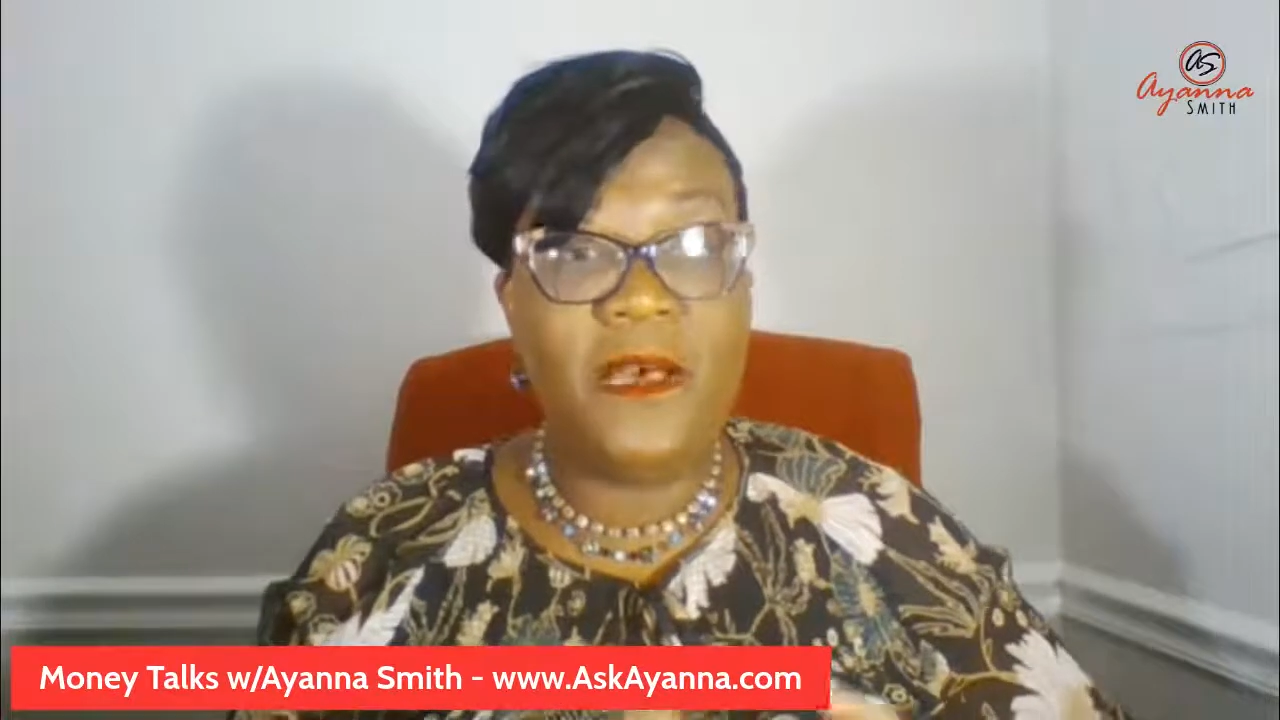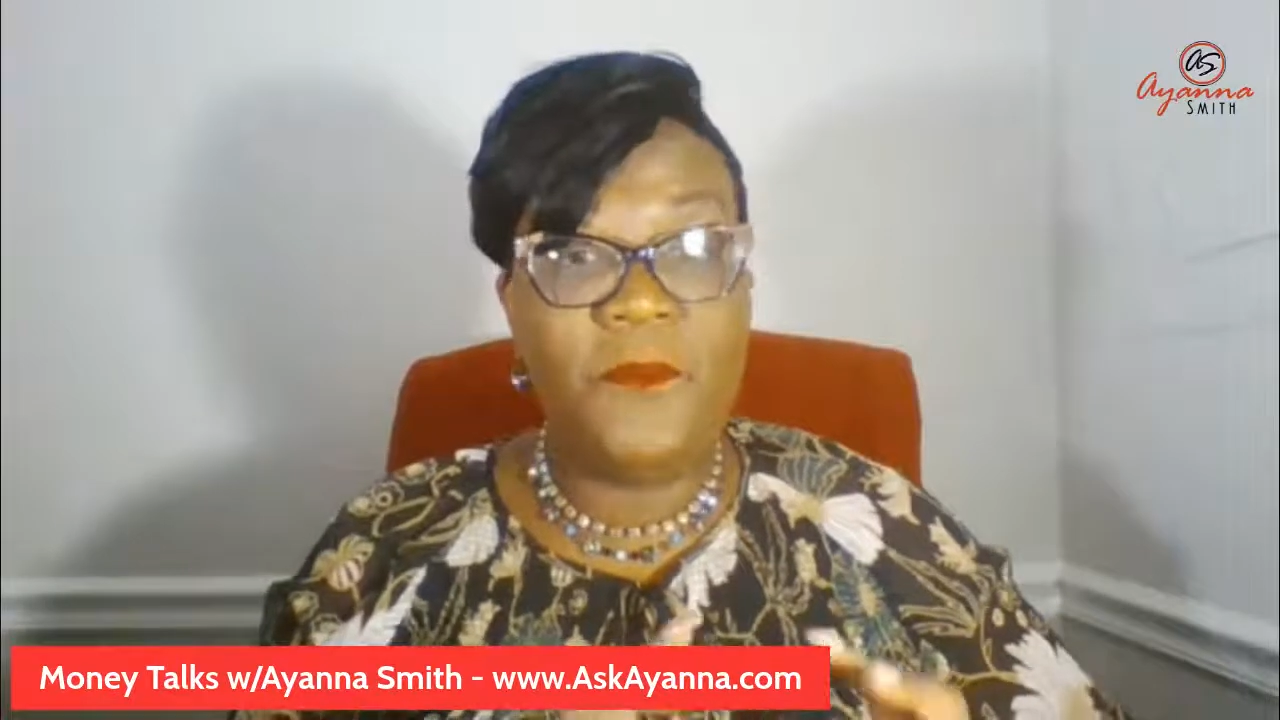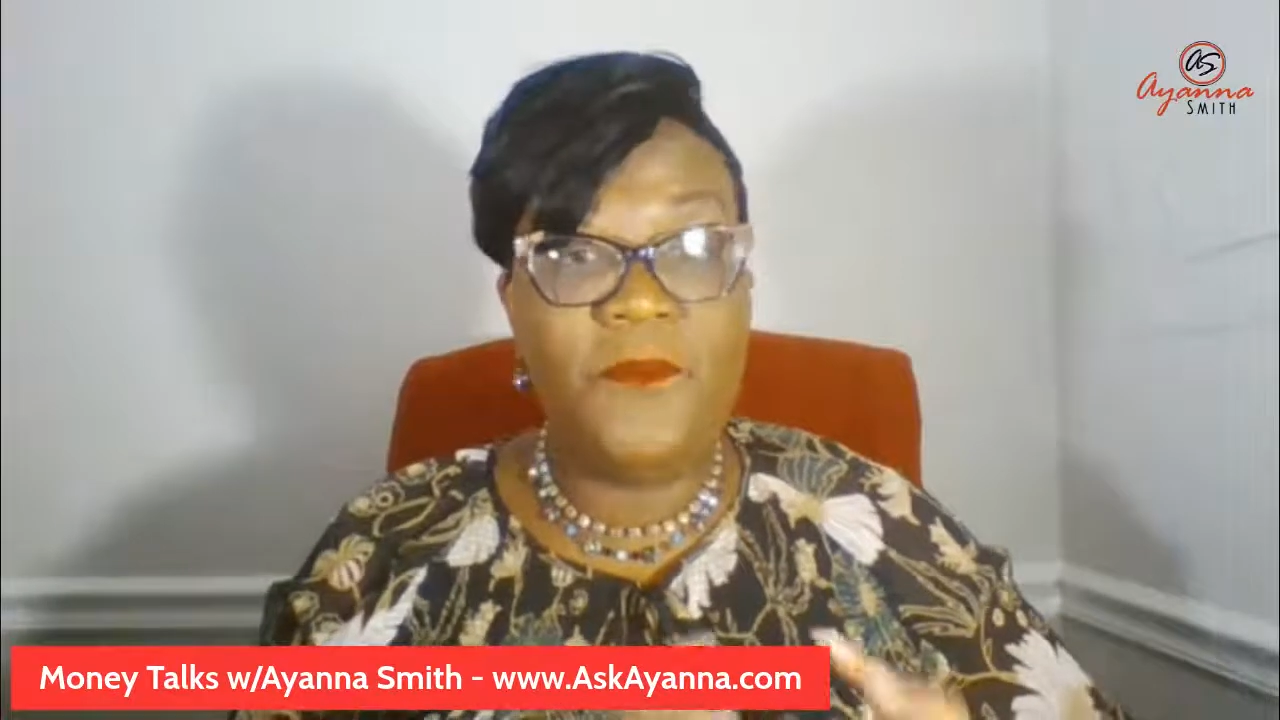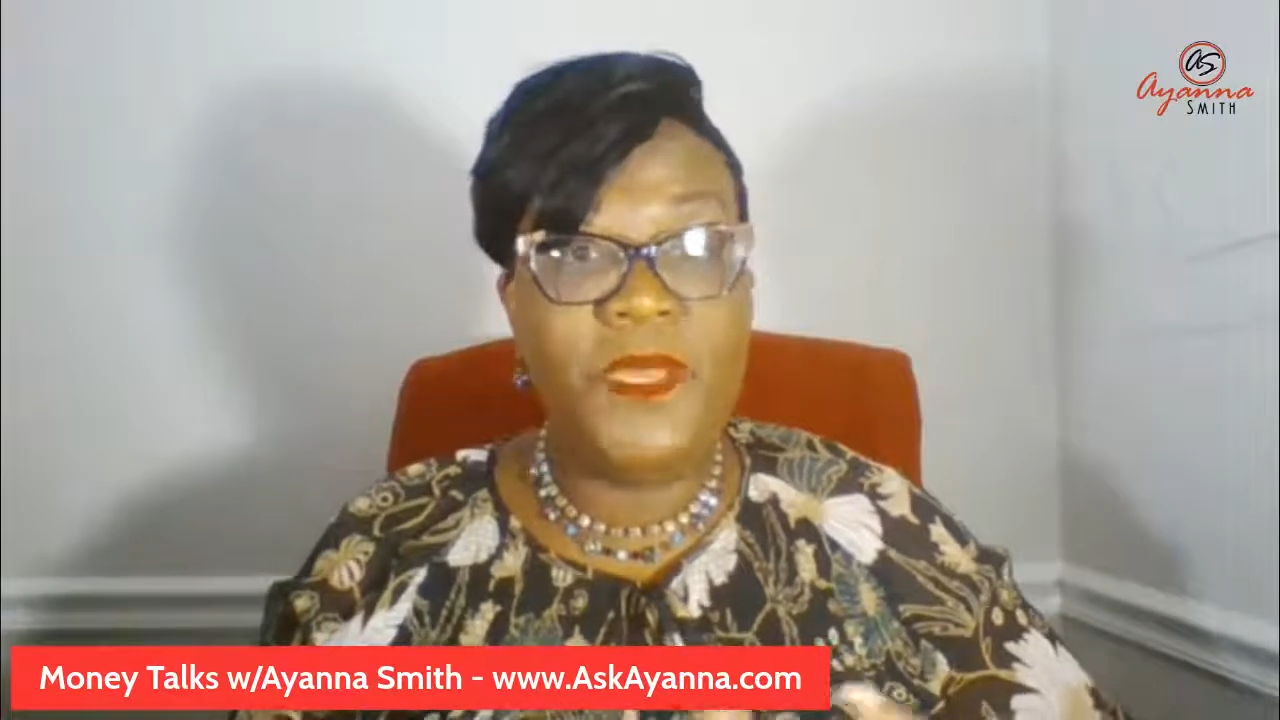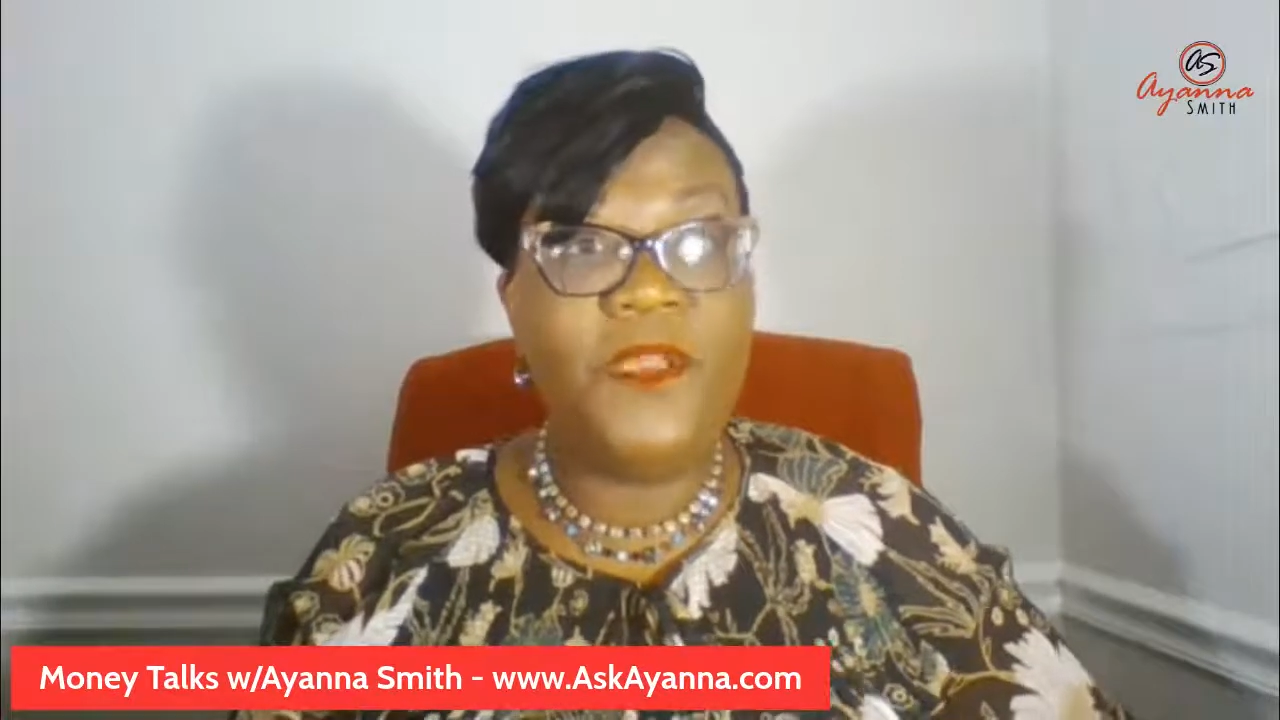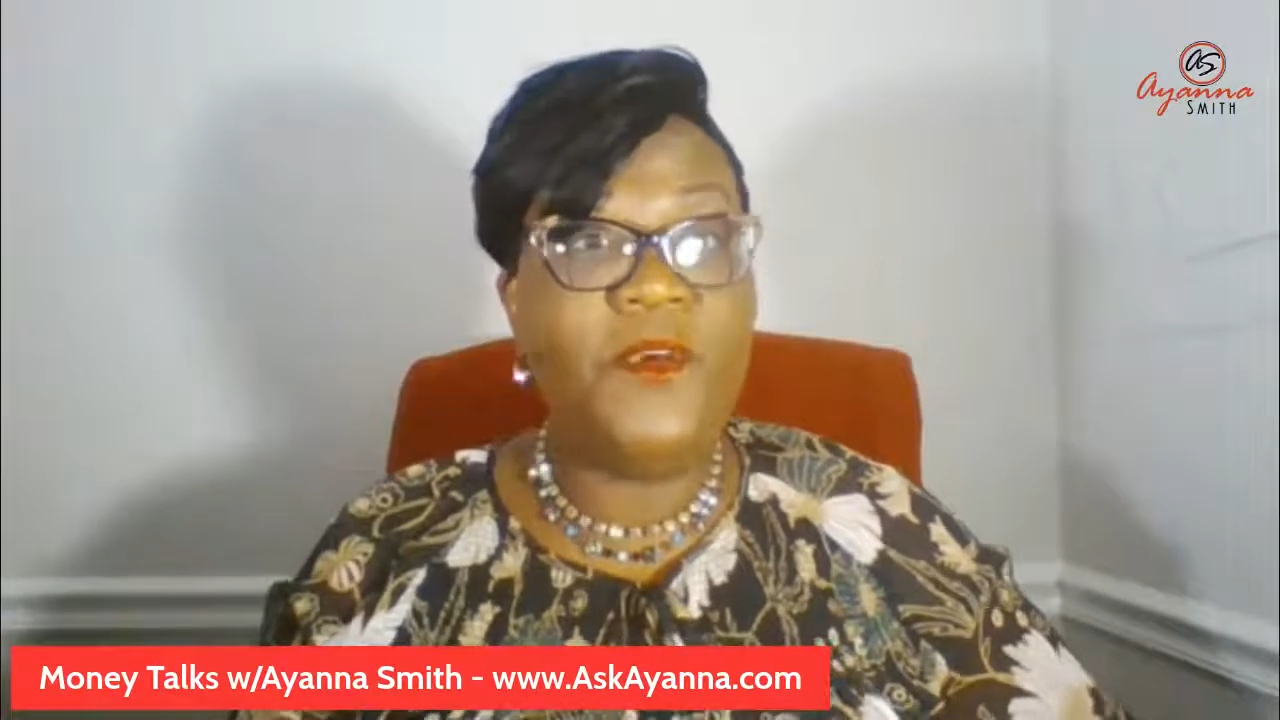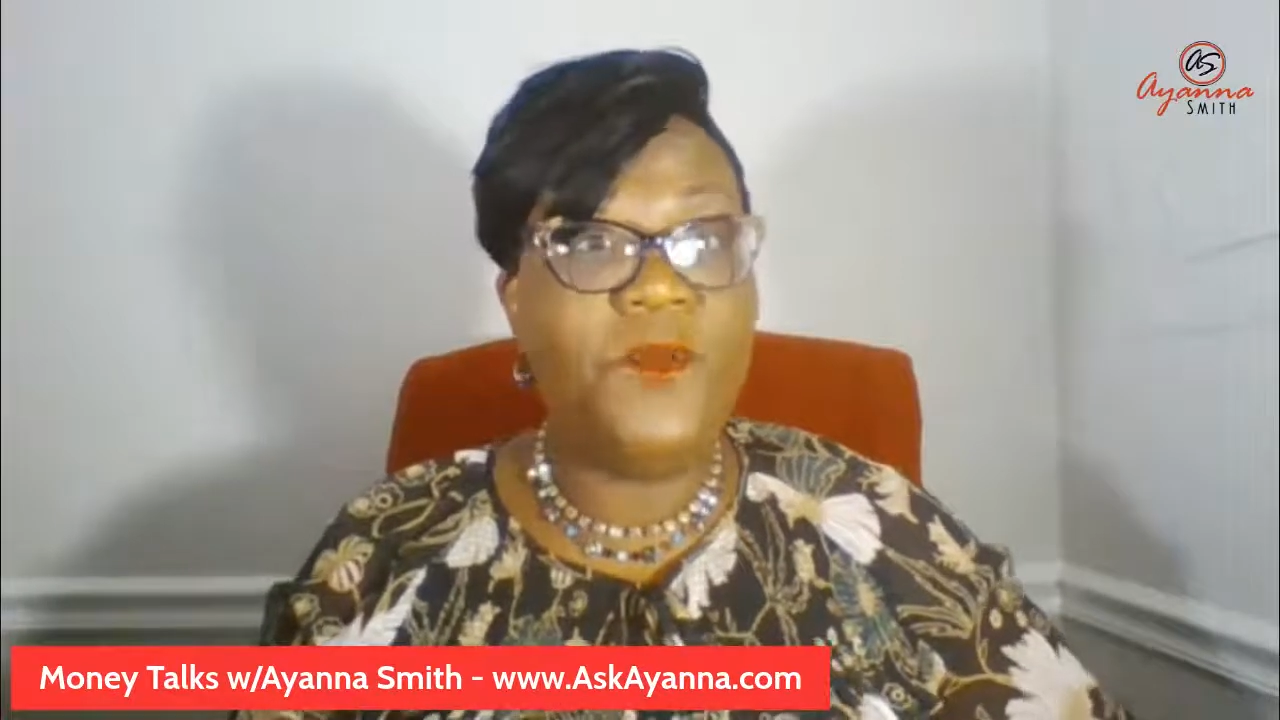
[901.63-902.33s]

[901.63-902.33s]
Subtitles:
bigger